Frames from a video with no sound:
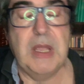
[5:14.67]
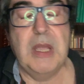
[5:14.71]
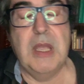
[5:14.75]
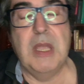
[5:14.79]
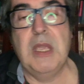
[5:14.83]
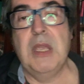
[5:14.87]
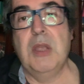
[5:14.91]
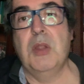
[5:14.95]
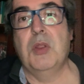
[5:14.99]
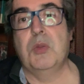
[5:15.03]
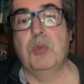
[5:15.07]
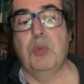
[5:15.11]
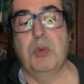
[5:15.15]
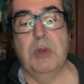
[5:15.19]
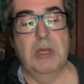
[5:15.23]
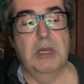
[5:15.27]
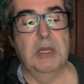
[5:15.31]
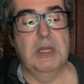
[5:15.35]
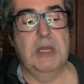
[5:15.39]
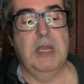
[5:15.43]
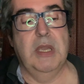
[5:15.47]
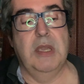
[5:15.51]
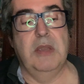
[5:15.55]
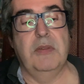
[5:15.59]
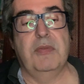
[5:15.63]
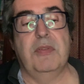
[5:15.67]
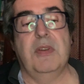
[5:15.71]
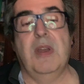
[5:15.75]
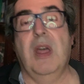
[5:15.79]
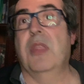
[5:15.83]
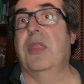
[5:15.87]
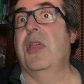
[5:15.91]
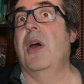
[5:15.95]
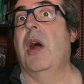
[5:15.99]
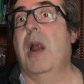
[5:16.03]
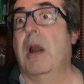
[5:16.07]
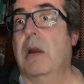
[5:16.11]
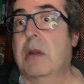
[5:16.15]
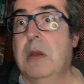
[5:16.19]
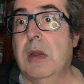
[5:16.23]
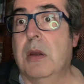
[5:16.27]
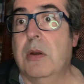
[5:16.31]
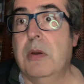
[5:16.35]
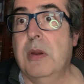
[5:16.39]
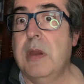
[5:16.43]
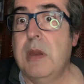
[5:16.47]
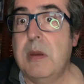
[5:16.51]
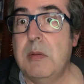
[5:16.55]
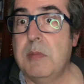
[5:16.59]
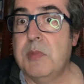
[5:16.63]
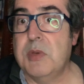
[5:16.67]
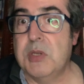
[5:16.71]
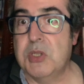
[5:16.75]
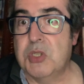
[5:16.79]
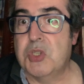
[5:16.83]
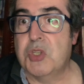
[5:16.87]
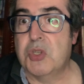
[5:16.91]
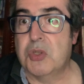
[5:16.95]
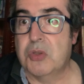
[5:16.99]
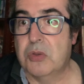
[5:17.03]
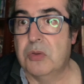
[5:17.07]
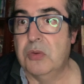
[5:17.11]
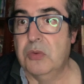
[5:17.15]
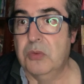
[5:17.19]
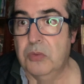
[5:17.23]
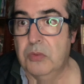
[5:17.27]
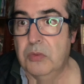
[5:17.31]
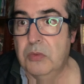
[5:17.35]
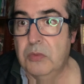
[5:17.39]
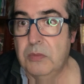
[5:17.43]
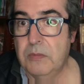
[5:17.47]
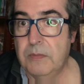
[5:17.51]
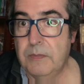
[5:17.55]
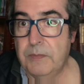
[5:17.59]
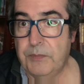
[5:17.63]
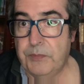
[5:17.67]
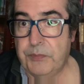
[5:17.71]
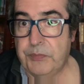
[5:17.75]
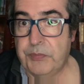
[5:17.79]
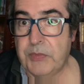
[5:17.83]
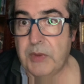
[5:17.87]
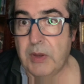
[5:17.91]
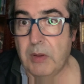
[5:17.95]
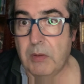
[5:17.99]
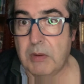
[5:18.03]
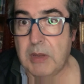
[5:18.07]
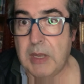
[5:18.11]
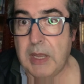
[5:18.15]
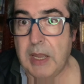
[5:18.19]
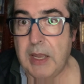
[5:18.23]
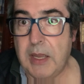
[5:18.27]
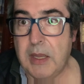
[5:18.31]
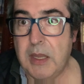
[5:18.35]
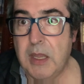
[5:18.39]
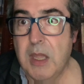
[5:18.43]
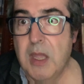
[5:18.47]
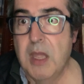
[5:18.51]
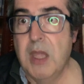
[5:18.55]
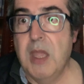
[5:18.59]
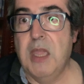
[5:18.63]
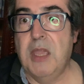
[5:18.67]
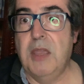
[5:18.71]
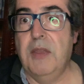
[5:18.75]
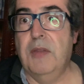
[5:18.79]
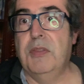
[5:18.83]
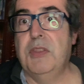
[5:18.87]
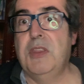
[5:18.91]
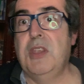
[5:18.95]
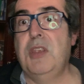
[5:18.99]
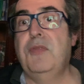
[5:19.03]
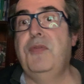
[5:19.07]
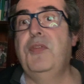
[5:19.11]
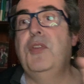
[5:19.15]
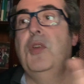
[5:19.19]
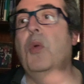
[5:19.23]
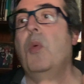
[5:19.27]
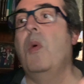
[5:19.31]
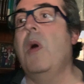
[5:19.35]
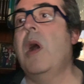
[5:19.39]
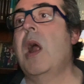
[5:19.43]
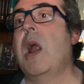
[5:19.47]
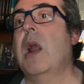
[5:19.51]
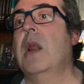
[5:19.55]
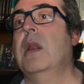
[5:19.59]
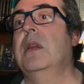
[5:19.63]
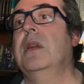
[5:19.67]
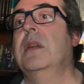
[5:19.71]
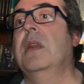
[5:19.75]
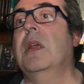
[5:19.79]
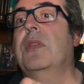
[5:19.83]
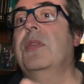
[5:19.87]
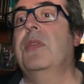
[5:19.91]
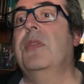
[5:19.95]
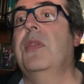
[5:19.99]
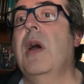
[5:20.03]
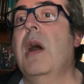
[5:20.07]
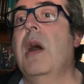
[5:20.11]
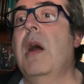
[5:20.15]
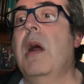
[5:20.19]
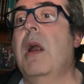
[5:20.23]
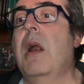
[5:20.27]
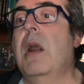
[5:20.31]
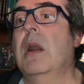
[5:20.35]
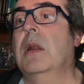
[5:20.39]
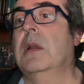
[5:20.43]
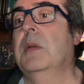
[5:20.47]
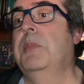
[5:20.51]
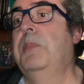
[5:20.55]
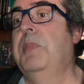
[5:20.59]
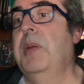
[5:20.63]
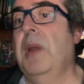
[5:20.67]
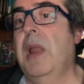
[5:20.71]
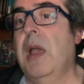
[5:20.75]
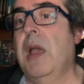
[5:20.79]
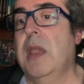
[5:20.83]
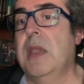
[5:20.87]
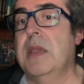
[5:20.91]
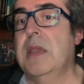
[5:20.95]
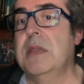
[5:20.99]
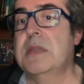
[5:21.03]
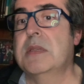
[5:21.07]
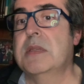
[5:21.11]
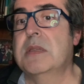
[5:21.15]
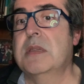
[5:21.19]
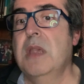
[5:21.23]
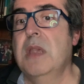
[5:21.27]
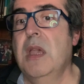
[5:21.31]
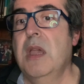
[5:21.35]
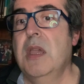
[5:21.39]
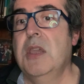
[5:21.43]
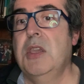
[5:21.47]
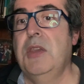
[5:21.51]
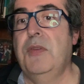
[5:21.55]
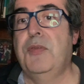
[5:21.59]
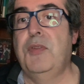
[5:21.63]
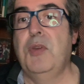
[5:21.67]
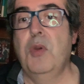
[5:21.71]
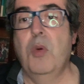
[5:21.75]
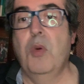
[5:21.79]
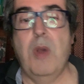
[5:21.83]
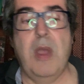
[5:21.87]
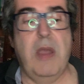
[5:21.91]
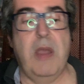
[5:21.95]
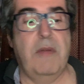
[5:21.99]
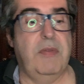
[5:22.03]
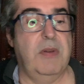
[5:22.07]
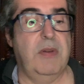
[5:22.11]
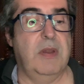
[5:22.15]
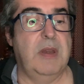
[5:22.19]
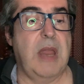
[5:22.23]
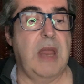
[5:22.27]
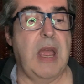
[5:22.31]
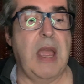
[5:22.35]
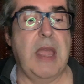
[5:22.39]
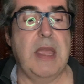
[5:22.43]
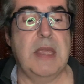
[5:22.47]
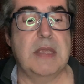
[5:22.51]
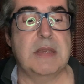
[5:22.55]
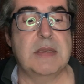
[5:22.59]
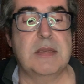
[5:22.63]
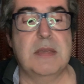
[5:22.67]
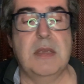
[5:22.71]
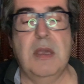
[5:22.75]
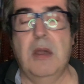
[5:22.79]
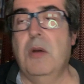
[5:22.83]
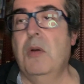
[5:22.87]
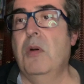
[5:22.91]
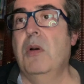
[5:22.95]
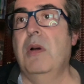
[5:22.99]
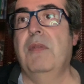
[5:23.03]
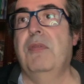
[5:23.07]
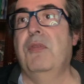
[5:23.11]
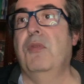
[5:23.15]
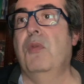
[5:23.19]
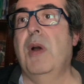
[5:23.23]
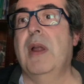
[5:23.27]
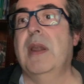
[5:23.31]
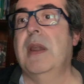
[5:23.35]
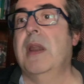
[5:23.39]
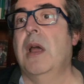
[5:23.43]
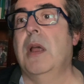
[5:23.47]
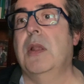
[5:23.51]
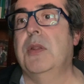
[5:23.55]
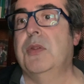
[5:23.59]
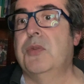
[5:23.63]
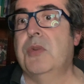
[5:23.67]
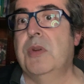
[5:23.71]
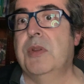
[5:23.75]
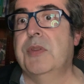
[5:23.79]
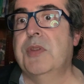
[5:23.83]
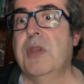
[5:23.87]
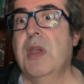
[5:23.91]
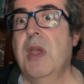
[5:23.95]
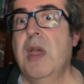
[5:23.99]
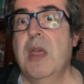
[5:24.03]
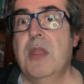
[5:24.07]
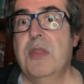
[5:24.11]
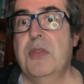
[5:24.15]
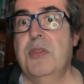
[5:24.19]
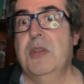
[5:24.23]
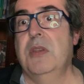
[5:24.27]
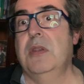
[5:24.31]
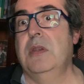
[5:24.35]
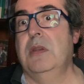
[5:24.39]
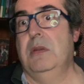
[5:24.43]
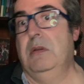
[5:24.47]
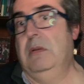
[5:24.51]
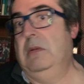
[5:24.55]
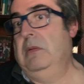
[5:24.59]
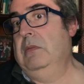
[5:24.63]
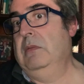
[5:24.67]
it will give a darker image too. Okay, and if you are in a dark place, if you have an ISO of 100, the